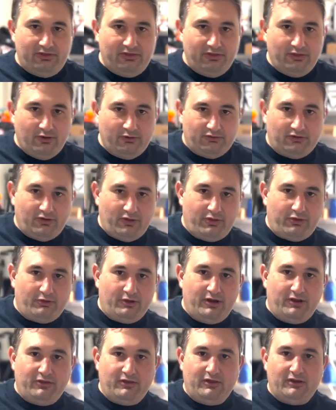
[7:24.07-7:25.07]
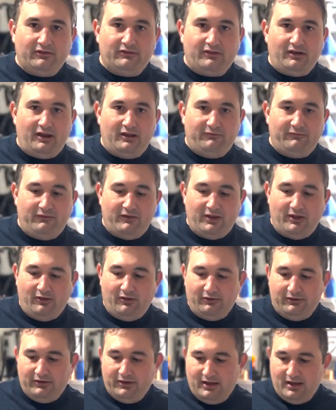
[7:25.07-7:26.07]
Those are the three things that I
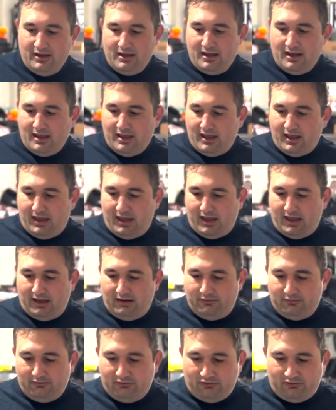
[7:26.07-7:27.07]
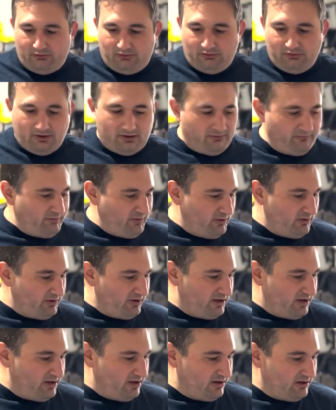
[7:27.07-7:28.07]
felt. And so we're looking forward
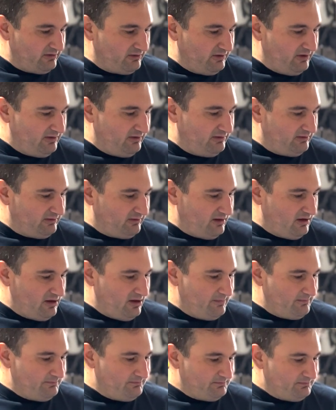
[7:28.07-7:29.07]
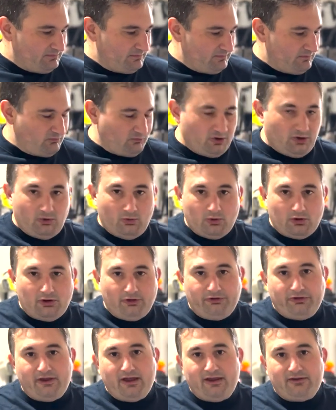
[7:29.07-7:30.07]
to getting these um, real
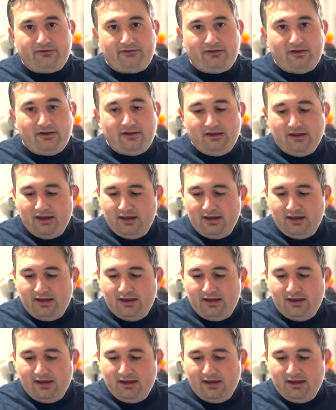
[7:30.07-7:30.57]
world tested.